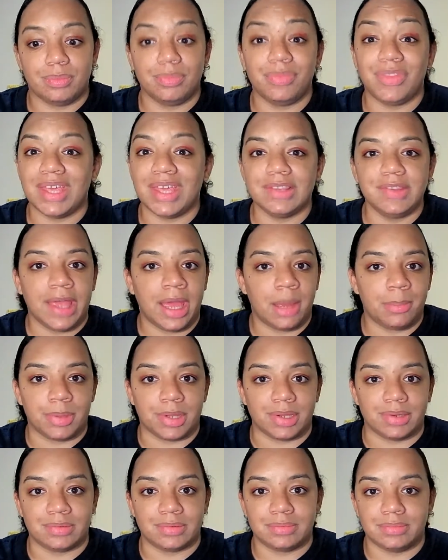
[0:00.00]
Things
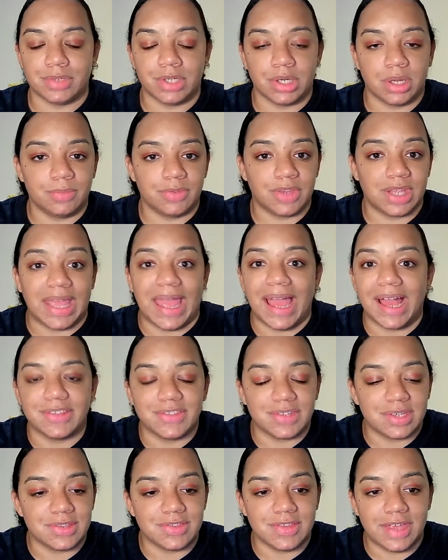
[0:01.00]
happen. I'm saying
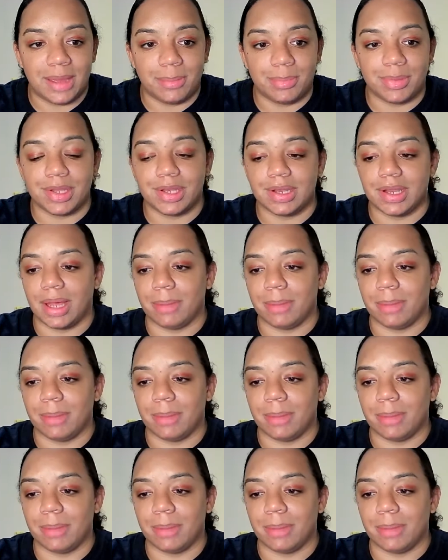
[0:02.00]
accidents happen.